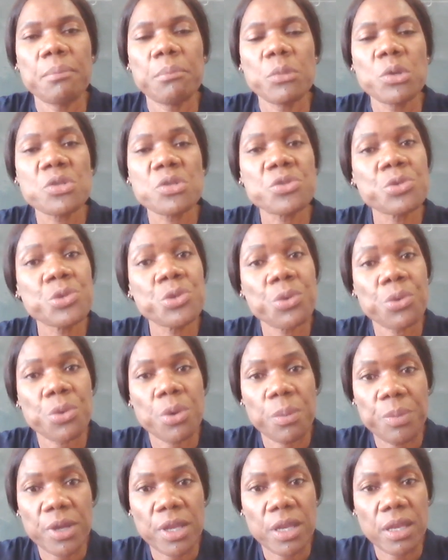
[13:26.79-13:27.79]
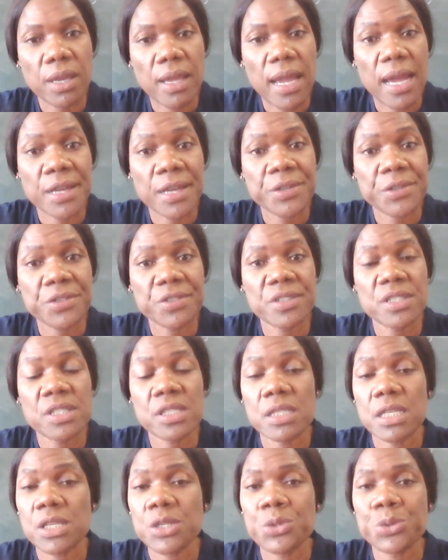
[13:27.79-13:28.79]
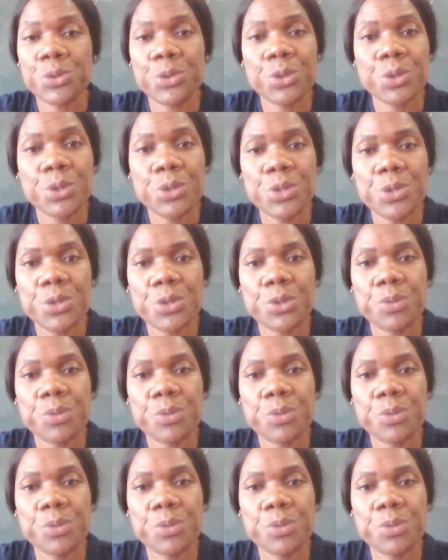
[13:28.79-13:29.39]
most European countries, they do not